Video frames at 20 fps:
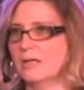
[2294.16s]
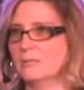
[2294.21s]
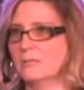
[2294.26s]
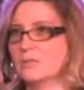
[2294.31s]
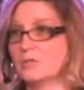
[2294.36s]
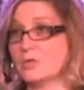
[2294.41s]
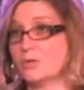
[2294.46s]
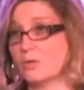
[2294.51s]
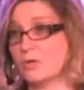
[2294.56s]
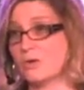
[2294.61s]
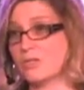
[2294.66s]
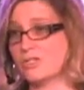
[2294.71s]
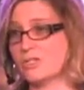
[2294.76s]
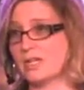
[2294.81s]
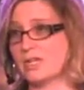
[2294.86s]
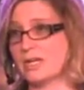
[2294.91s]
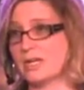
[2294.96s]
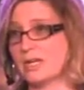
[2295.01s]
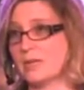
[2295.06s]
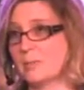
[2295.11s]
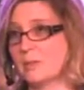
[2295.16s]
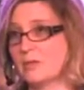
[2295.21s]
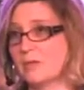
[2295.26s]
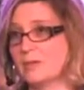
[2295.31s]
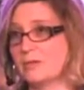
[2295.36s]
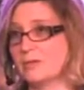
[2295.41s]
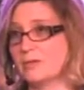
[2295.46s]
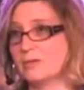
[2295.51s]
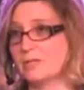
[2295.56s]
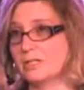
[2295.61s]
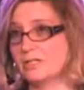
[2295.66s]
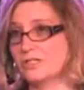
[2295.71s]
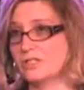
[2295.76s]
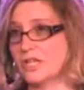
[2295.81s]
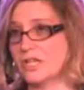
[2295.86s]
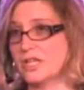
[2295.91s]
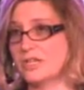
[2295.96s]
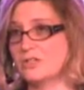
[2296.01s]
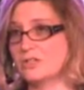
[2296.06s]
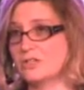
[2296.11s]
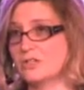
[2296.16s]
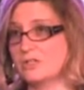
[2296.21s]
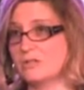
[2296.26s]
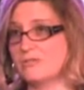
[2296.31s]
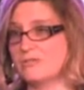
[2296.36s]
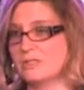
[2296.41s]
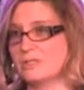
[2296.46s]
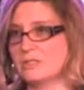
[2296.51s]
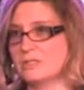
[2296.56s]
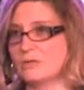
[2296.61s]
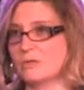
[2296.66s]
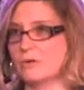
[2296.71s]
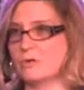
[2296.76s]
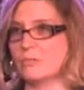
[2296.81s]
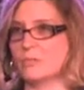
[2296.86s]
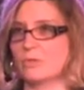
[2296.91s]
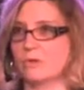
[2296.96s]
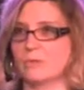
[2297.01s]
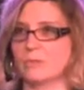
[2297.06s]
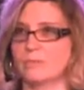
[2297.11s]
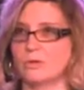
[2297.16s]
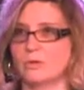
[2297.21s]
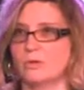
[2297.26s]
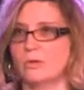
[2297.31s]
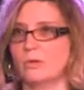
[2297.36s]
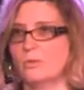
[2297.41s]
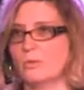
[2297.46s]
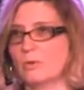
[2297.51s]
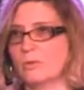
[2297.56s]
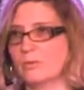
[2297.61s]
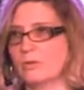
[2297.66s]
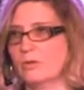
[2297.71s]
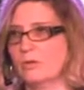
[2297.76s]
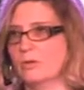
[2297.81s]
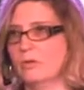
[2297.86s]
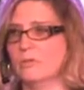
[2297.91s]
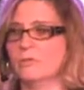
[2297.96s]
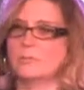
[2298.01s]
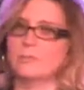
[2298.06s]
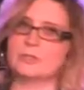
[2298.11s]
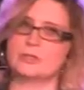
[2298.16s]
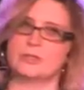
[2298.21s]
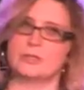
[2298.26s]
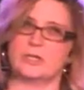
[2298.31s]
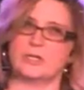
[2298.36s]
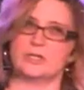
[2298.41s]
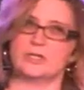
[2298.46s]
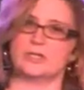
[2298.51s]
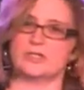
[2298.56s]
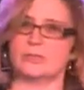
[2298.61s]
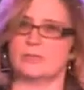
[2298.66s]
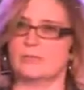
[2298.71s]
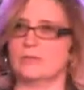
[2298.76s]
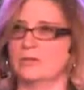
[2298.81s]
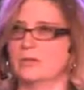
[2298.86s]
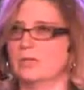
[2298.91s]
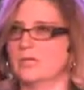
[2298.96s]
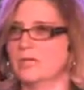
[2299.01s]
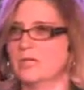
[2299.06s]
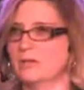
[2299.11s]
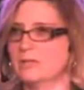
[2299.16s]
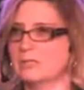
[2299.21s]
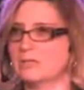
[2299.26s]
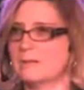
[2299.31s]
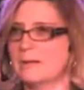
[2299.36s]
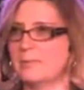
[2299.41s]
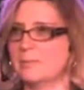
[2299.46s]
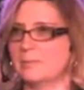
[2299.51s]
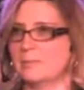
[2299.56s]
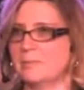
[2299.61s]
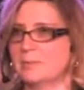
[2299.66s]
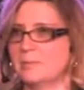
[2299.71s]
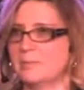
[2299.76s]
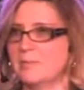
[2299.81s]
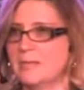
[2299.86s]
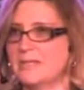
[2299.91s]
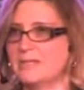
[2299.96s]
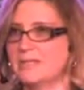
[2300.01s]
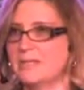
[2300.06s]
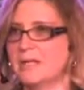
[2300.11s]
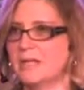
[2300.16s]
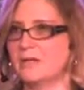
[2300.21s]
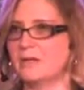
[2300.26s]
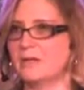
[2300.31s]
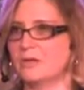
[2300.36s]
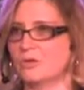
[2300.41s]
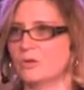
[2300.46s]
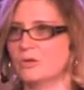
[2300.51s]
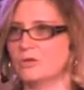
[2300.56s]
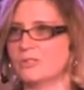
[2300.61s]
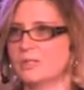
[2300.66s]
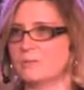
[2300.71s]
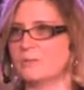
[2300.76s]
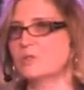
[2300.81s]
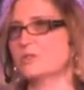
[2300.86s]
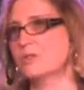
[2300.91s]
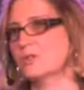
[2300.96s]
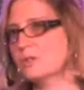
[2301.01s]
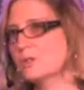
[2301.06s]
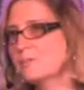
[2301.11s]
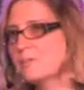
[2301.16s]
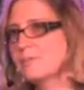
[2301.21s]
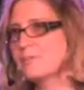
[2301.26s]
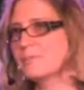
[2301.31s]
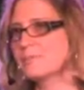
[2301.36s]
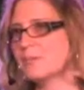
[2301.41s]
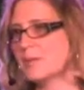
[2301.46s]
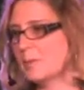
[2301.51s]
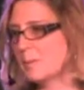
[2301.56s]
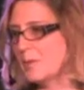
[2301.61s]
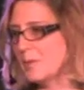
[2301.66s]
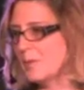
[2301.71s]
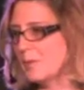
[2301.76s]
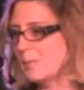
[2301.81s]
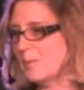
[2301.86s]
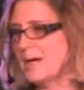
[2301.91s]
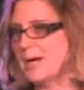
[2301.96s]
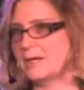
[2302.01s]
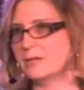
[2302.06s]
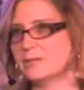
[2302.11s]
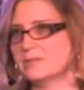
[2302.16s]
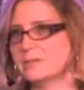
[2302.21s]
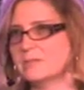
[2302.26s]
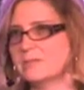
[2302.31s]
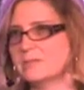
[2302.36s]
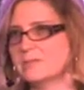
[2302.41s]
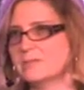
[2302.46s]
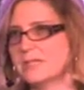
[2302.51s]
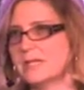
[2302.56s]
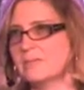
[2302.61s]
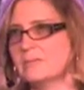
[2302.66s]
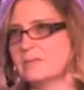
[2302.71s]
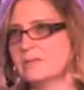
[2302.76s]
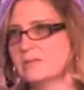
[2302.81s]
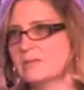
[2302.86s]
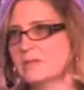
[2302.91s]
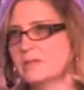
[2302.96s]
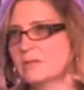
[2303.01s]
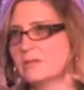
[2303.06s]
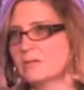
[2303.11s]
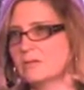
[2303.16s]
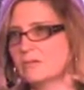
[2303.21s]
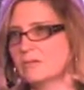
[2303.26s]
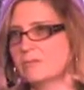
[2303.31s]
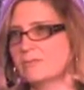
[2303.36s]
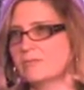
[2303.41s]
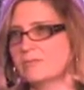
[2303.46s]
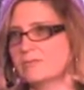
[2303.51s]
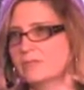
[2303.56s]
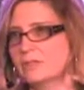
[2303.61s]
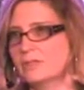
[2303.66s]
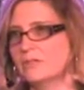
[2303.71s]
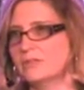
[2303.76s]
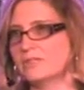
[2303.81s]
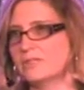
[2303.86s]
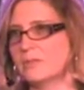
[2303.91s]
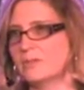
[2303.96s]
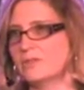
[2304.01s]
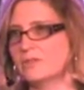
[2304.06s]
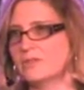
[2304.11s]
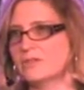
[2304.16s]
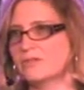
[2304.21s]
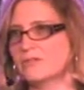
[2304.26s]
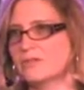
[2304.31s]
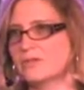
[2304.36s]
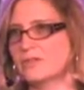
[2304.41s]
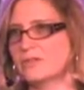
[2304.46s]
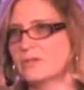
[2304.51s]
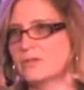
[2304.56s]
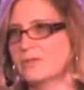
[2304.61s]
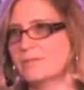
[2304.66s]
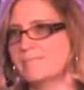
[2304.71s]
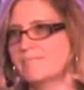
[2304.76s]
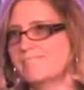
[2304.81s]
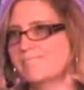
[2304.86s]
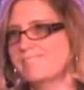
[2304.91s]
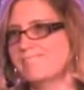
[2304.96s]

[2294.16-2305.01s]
Storage on keg beer can change. If it's stored warm, cold. Between our distributor and here, it's probably maintained at a cold temperature. But the bottles sometimes can, the temperatures fluctuate.